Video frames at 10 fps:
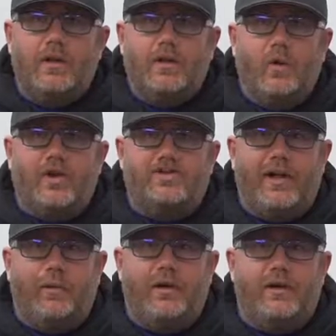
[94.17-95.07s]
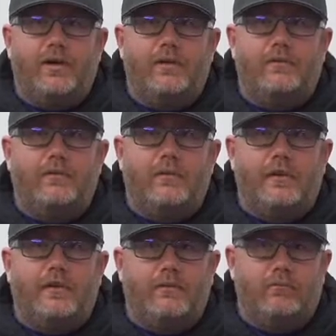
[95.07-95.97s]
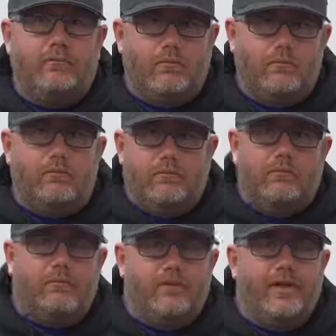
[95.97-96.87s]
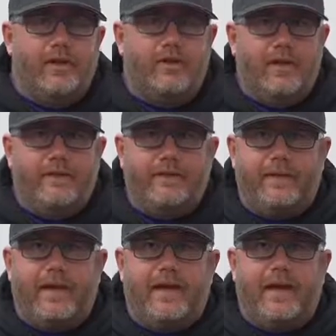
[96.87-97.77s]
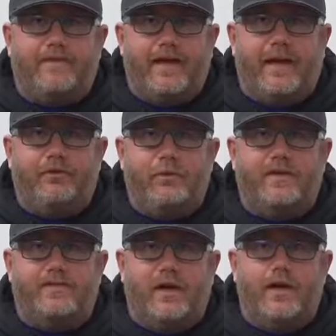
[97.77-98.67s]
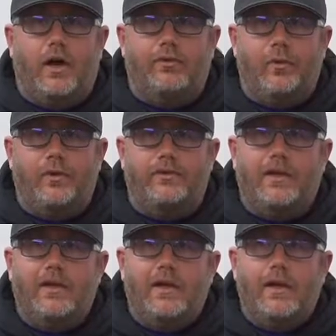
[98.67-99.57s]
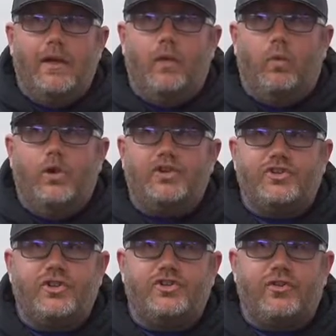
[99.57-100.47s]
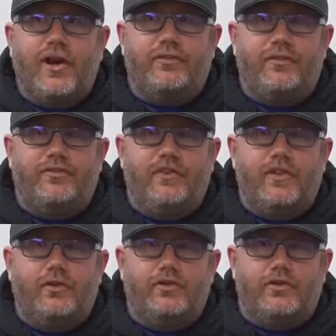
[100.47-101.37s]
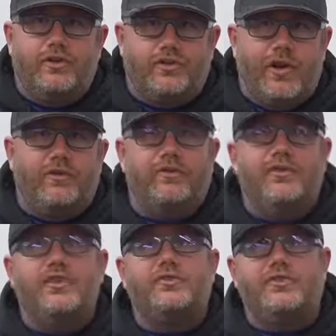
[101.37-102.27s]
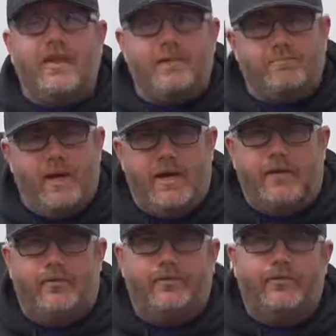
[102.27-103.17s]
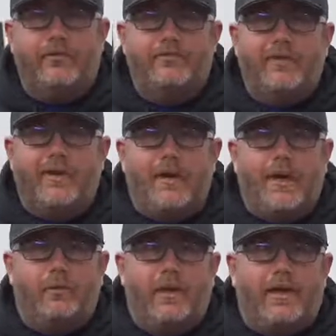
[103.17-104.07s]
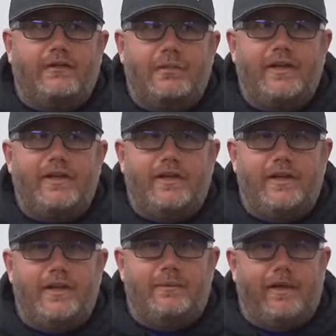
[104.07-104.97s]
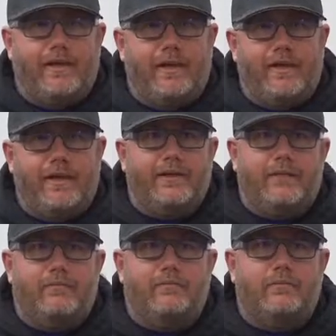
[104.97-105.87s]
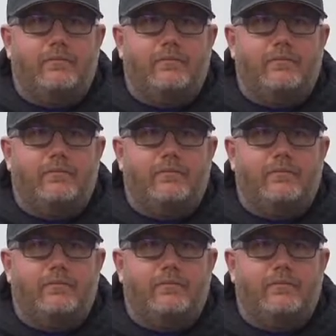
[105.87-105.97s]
question I wanted to reiterate that the guy asked after we signed off was, what should a driver feel? Should a driver feel 10 pounds? And what I explained to him, and I'd like to